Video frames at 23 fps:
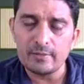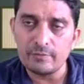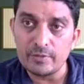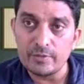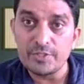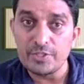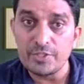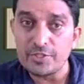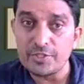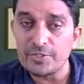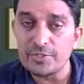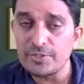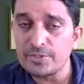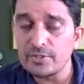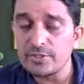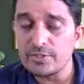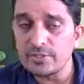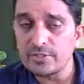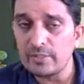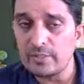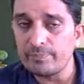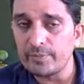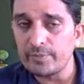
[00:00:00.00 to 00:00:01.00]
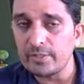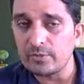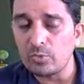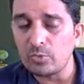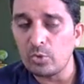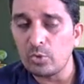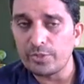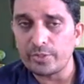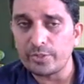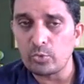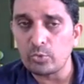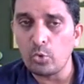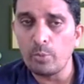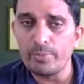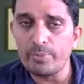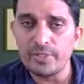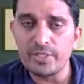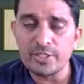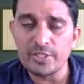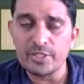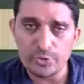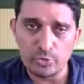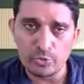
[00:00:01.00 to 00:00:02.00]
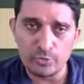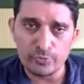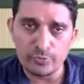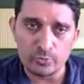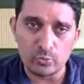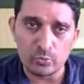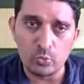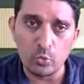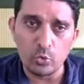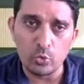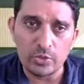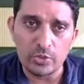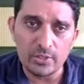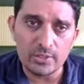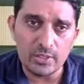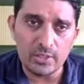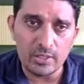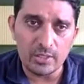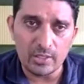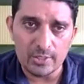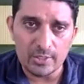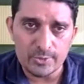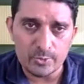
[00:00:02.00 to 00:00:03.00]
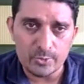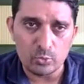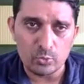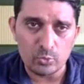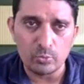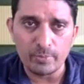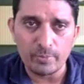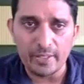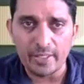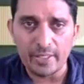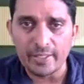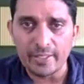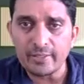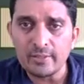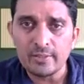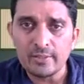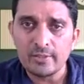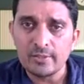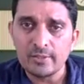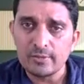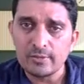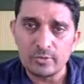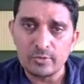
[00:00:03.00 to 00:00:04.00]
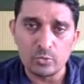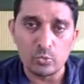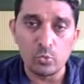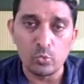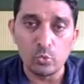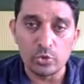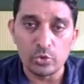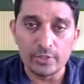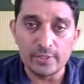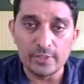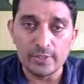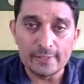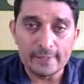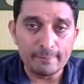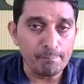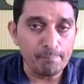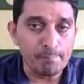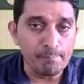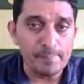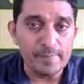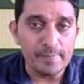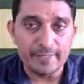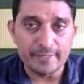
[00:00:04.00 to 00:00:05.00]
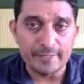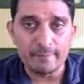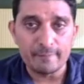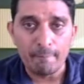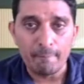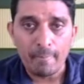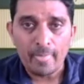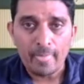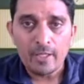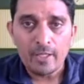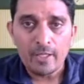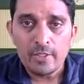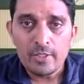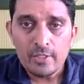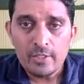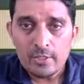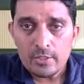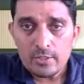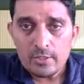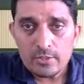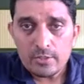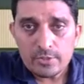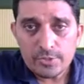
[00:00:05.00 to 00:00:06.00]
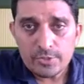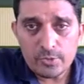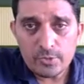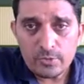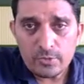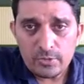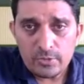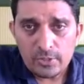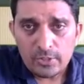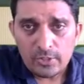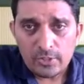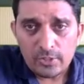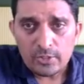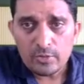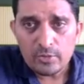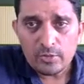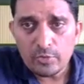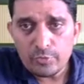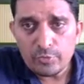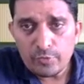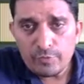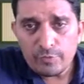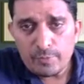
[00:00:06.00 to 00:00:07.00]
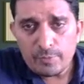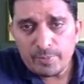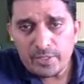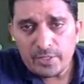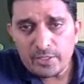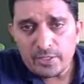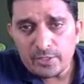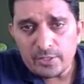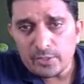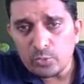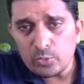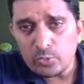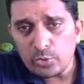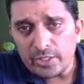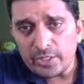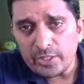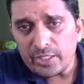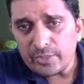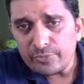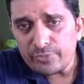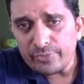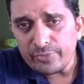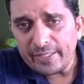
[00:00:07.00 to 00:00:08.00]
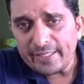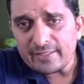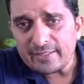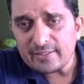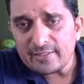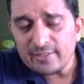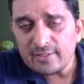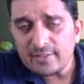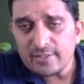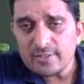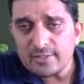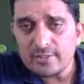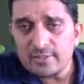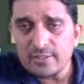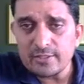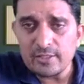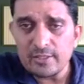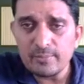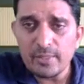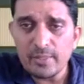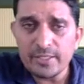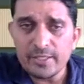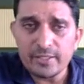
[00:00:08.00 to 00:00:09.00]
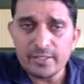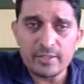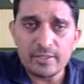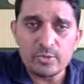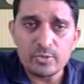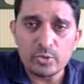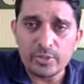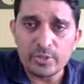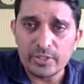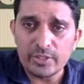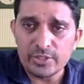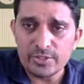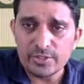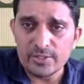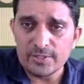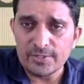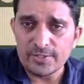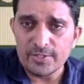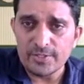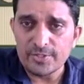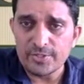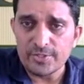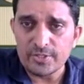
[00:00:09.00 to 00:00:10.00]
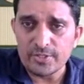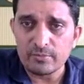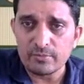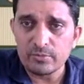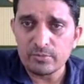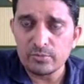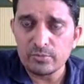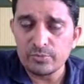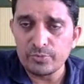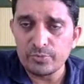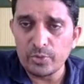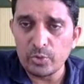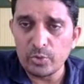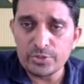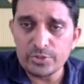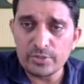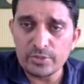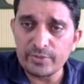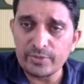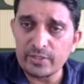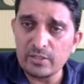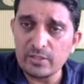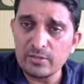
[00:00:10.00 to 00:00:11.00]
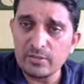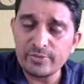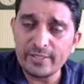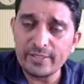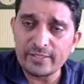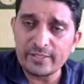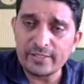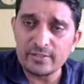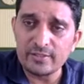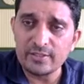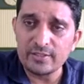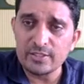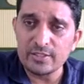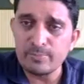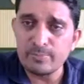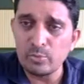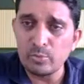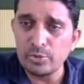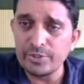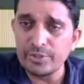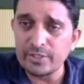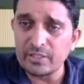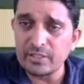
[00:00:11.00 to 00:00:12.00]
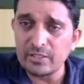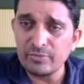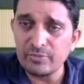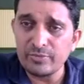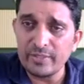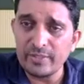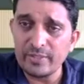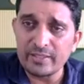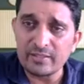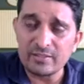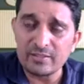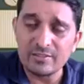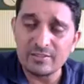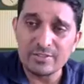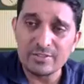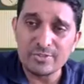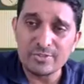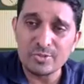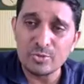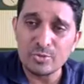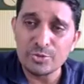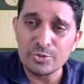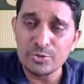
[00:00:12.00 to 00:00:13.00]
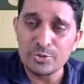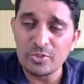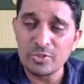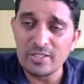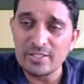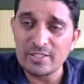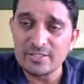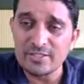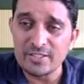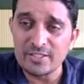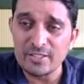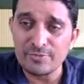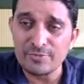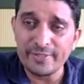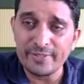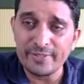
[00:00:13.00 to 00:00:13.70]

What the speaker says: which is something called a combination of Google Classroom and Google Meet. So we will be looking at factors determining educational system. Philosophical factors, political factors, socio-cultural